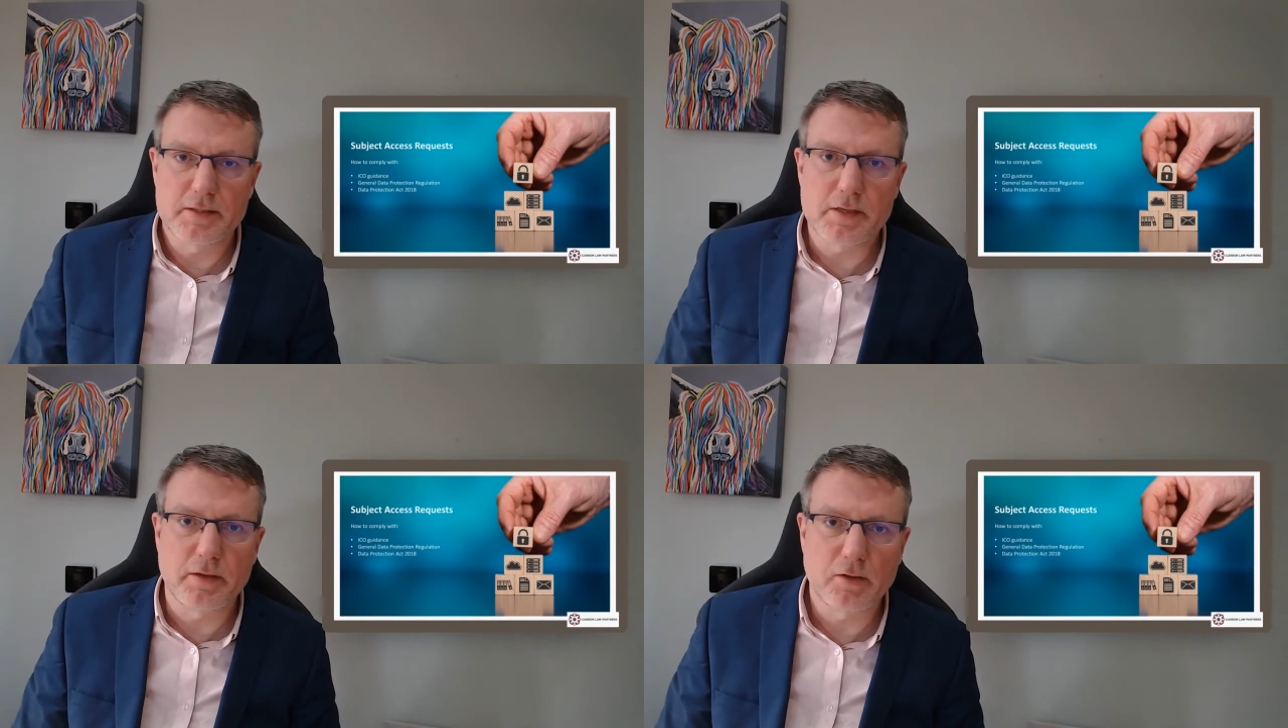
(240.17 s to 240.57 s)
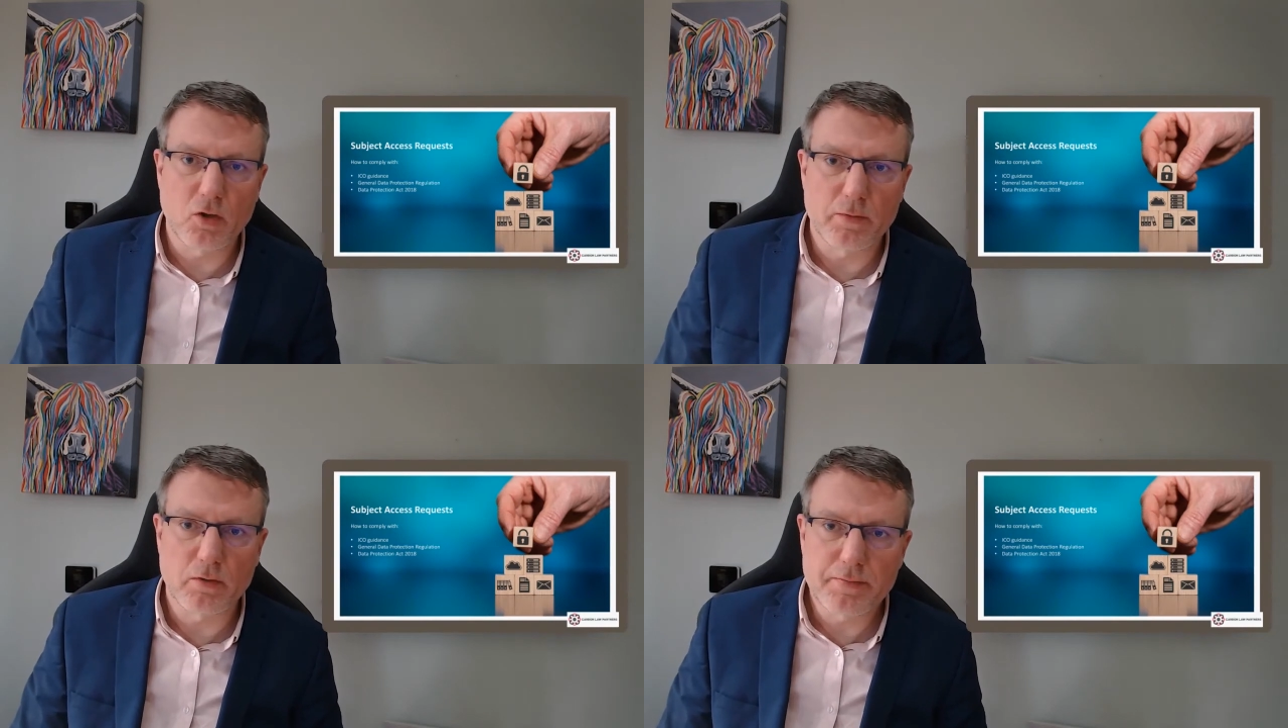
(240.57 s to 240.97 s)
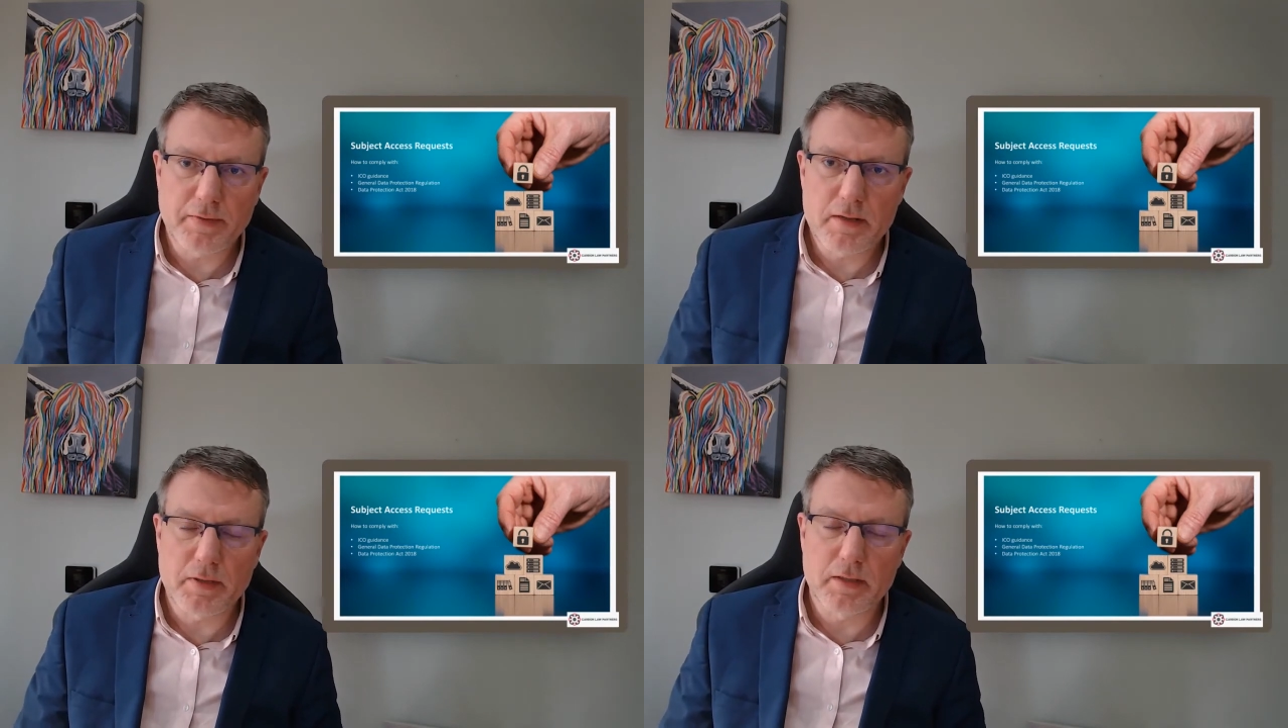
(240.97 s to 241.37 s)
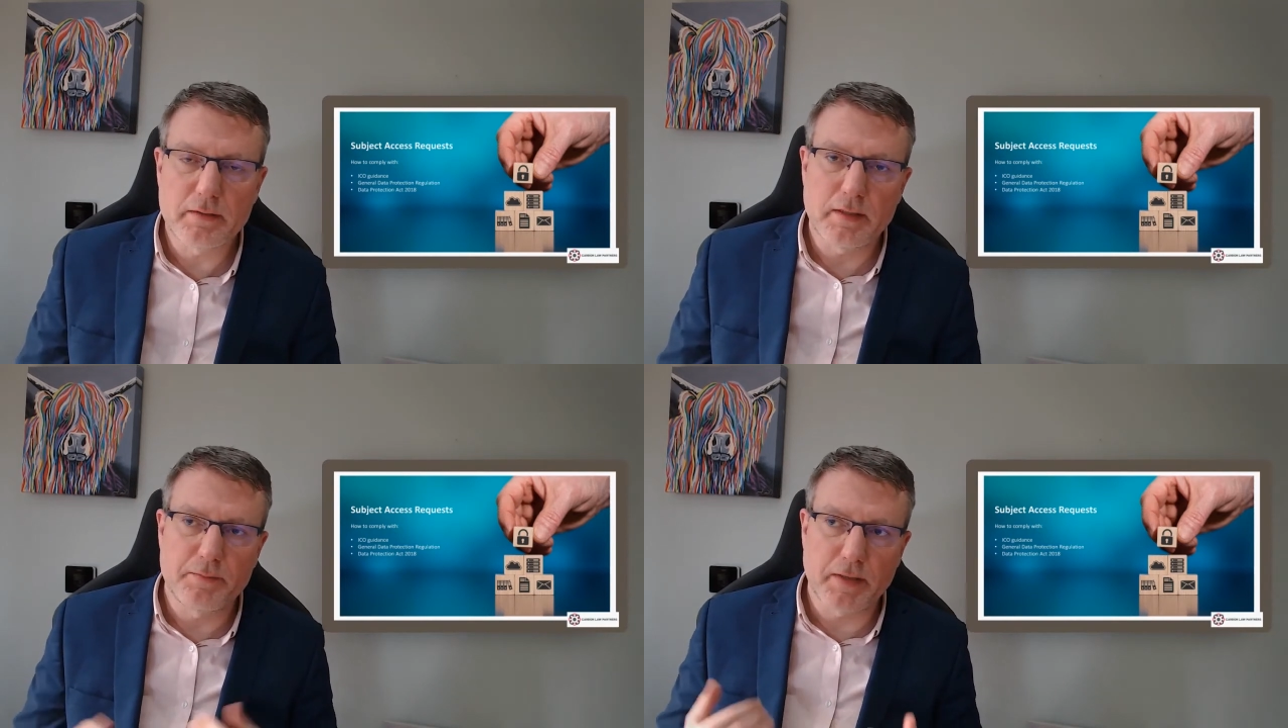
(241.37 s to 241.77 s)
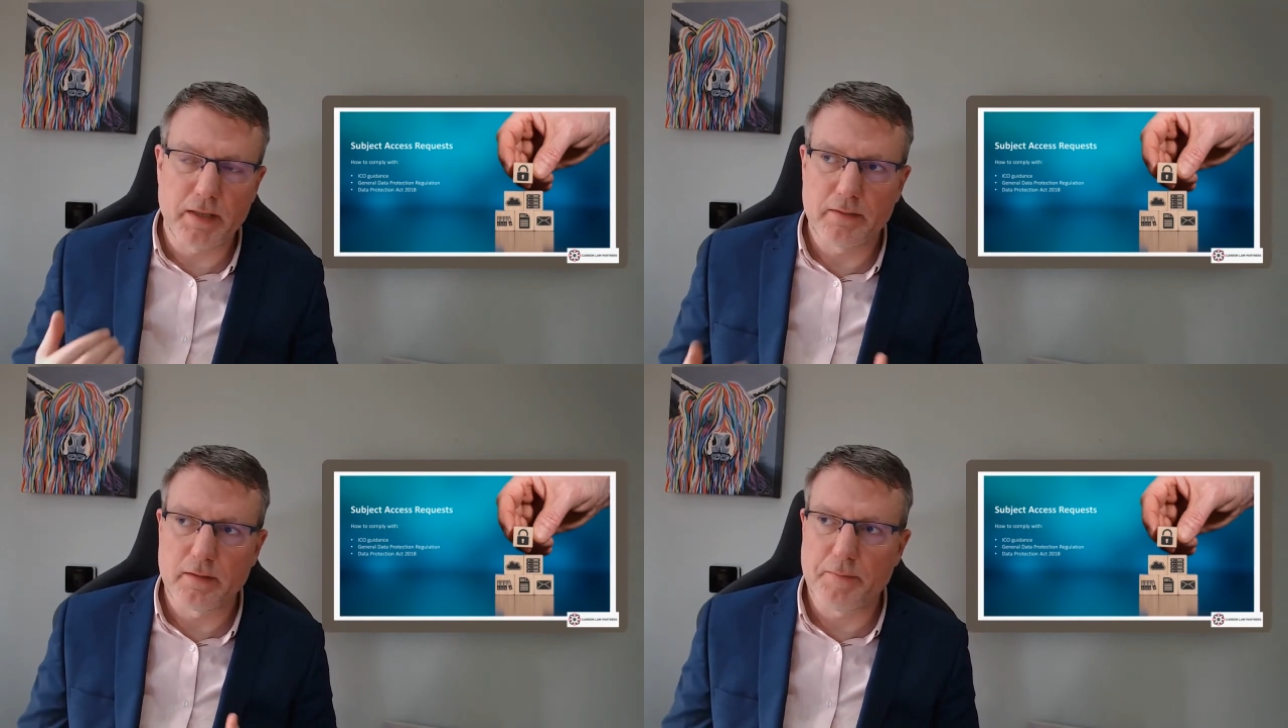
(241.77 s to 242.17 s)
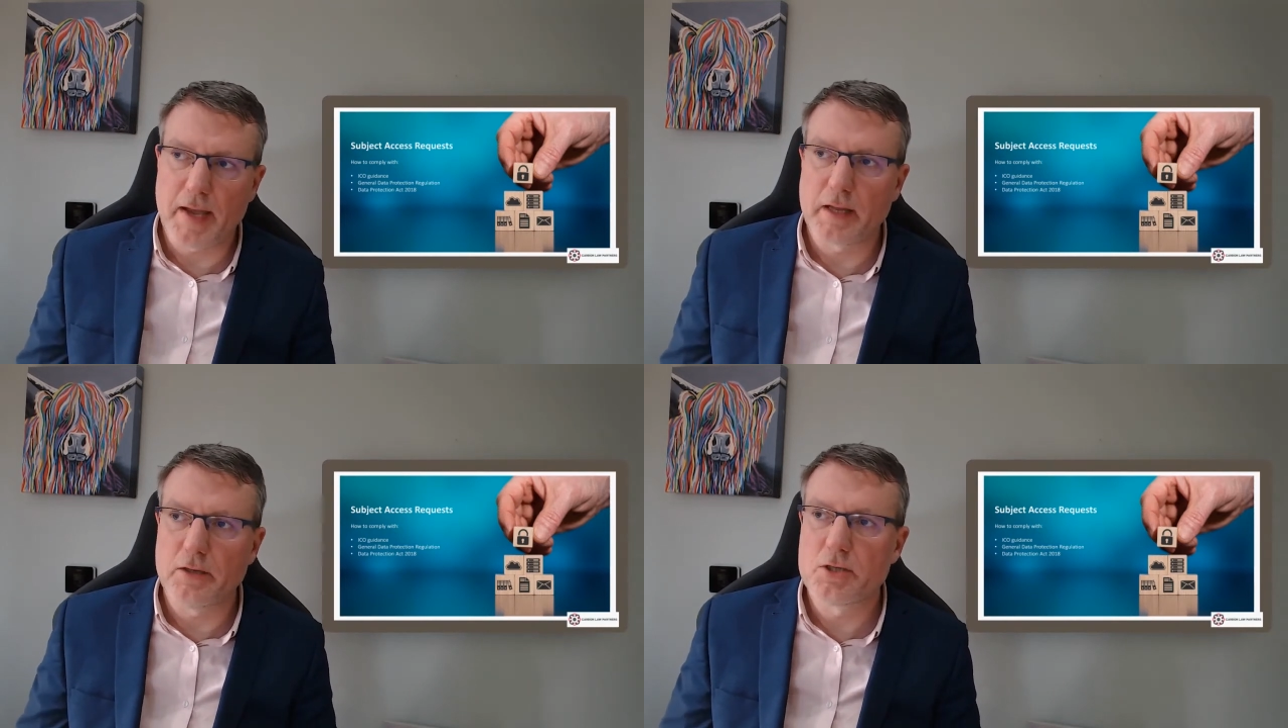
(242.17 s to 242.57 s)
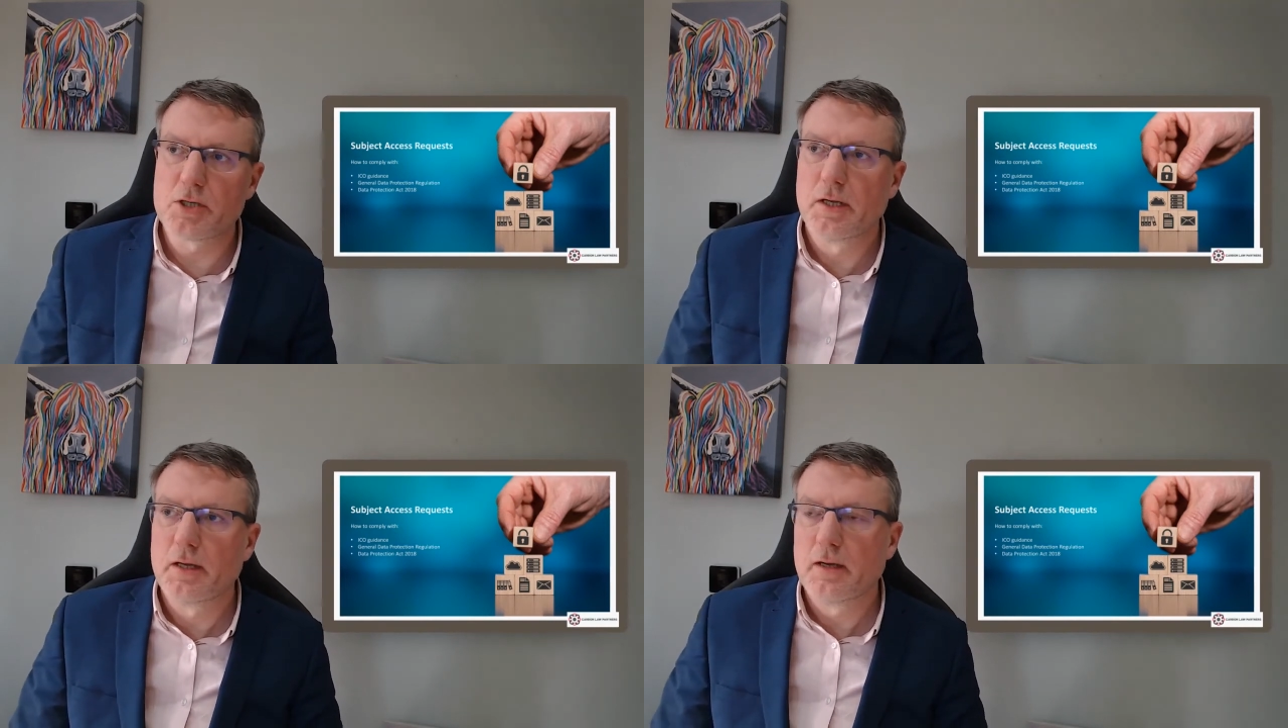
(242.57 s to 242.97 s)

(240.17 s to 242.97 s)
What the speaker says: is only a nominal fee, but it did begin to manage